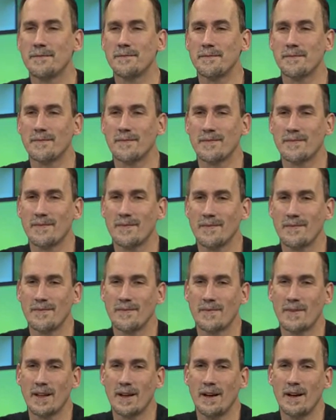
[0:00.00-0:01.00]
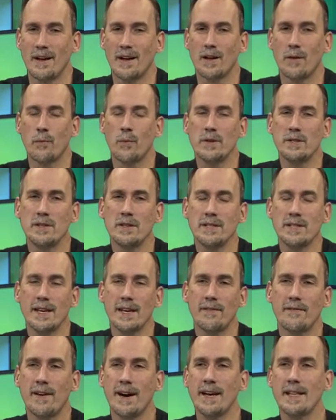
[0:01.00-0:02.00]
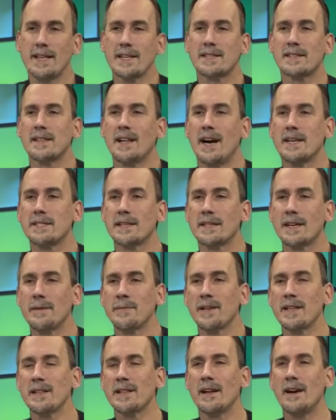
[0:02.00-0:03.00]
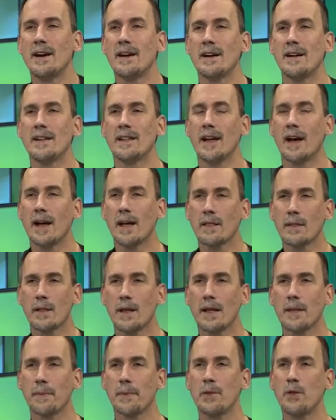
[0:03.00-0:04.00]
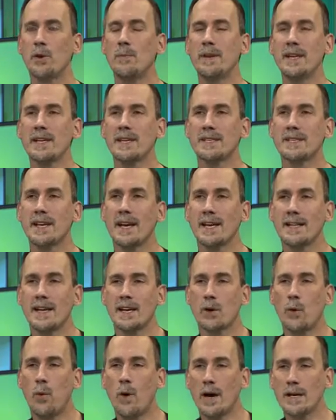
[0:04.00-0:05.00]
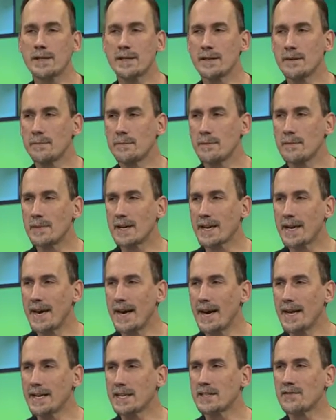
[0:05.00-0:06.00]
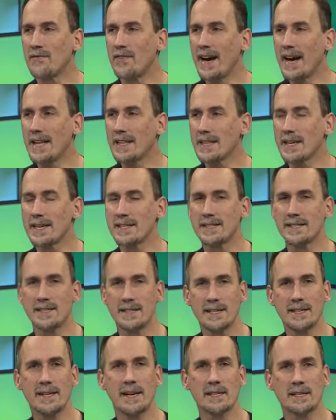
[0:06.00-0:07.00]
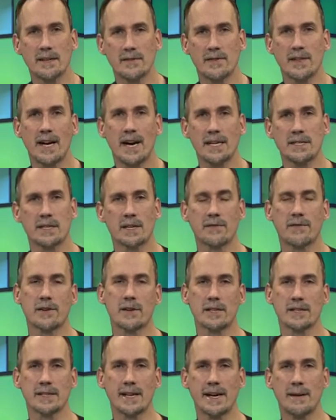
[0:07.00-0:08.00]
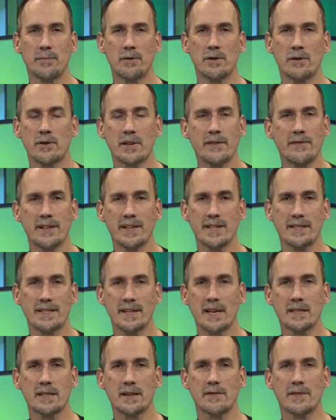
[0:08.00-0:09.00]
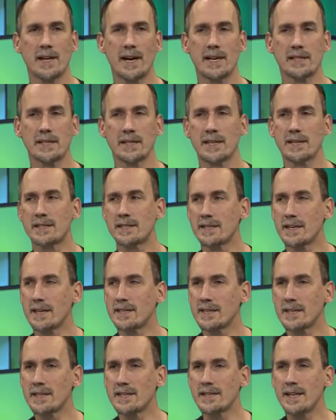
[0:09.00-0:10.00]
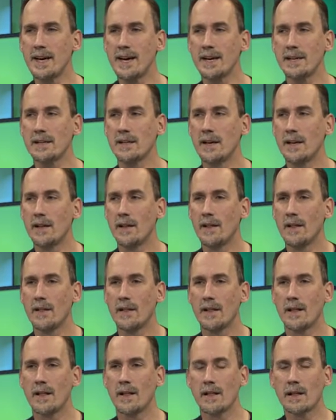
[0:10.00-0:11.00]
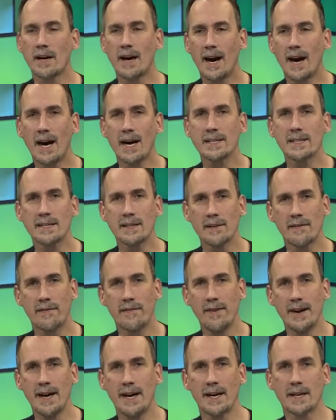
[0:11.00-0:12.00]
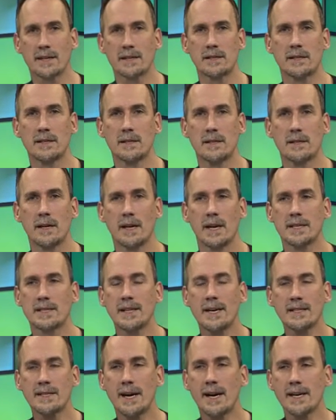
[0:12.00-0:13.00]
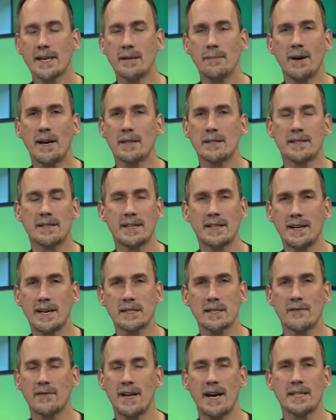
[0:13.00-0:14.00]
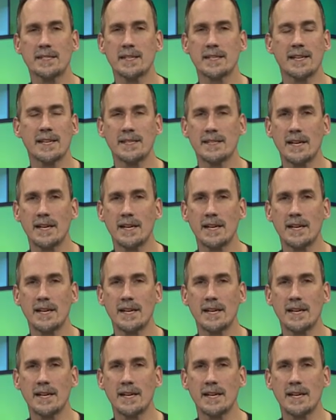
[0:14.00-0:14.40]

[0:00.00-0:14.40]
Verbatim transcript: established to be valid. When you say violates logic, I mean, nobody is saying that quantum mechanics violates deductive logic, for example, or even inductive logic. It's, it's just that cause and effect. It's not talking about deductive yeah, but, logic but and